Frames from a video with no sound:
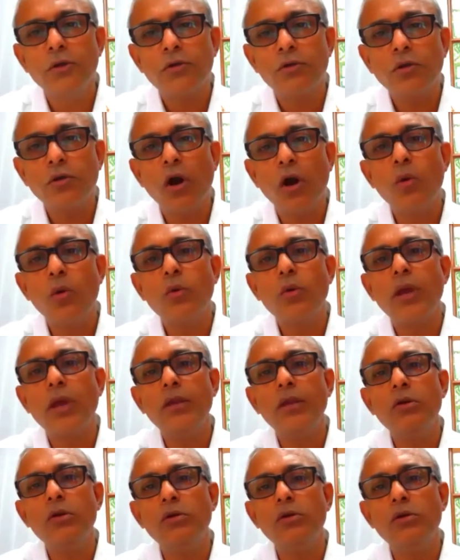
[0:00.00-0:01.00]
So how can
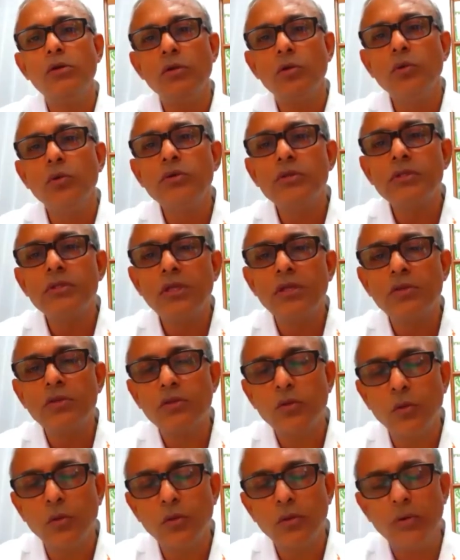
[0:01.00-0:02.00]
you use this
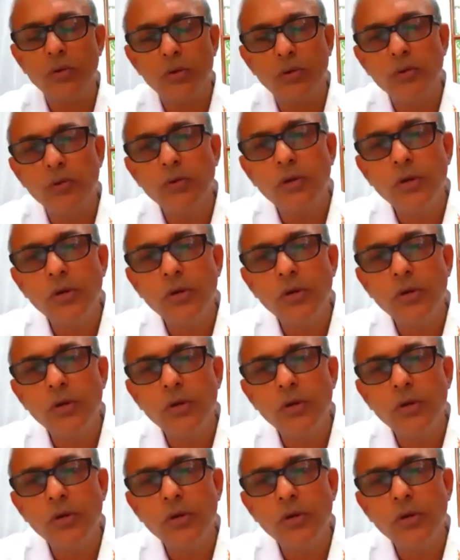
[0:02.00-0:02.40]
tool to